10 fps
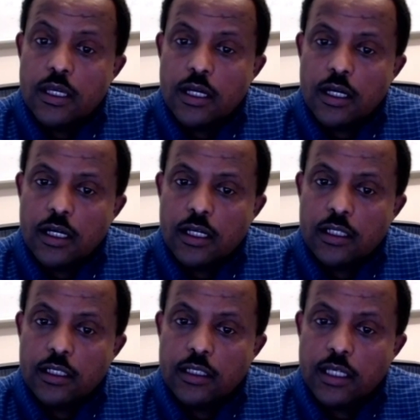
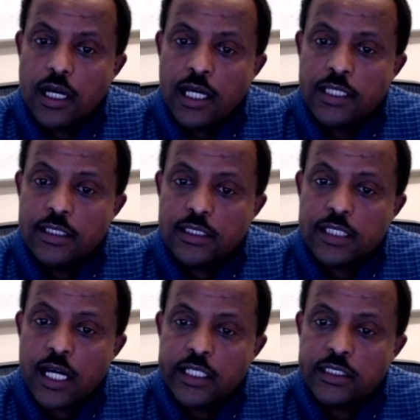Um, at the
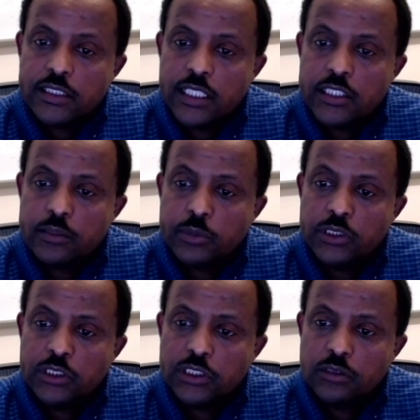tire center
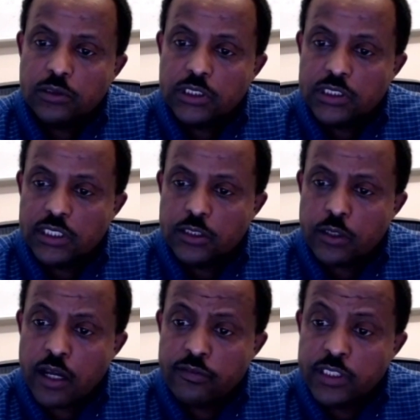position, which is the
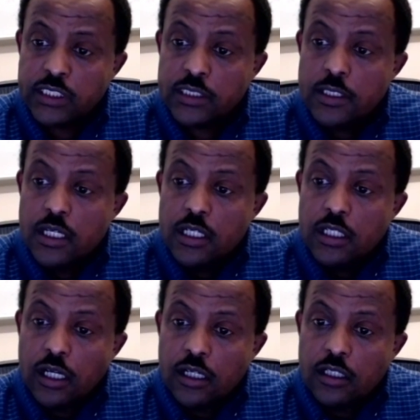trafficked,
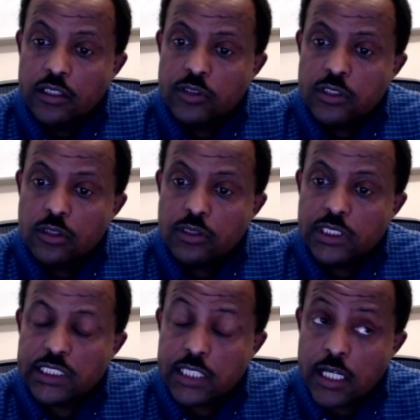uh, even though the
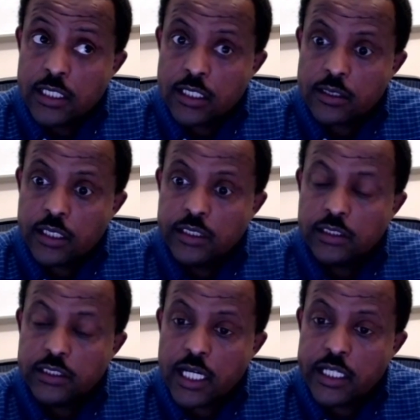standard
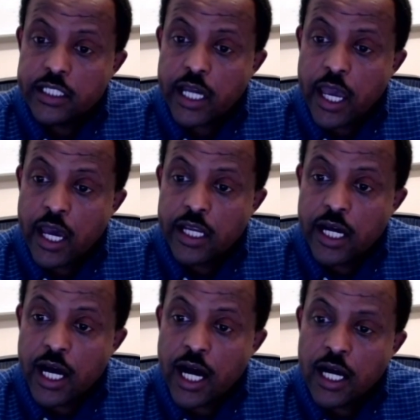radial tire had a
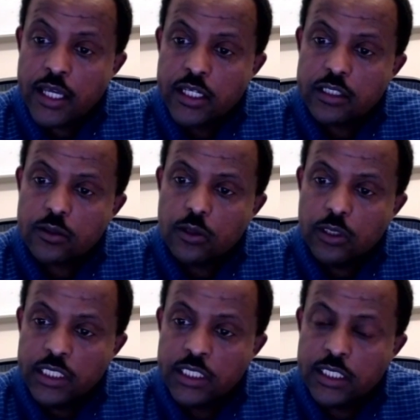higher cone
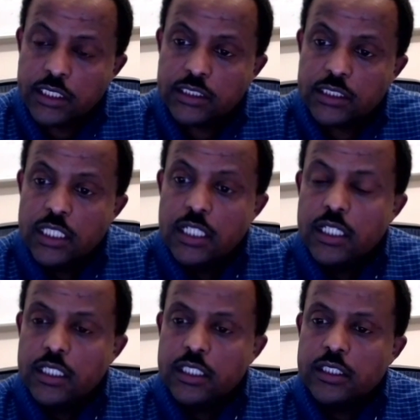index
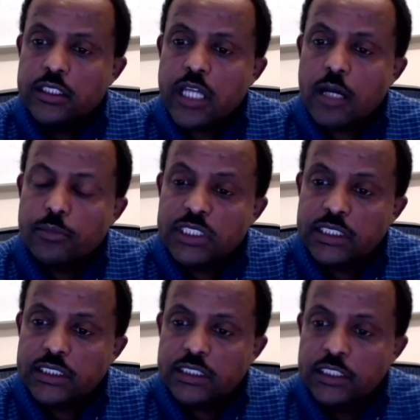in the top
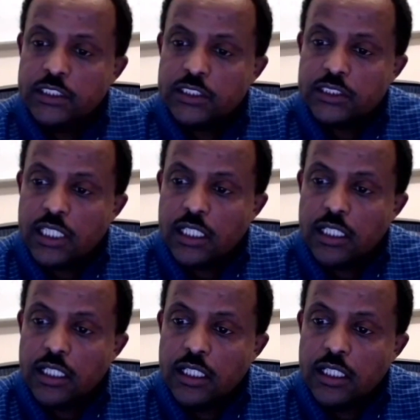six inch uh, uh,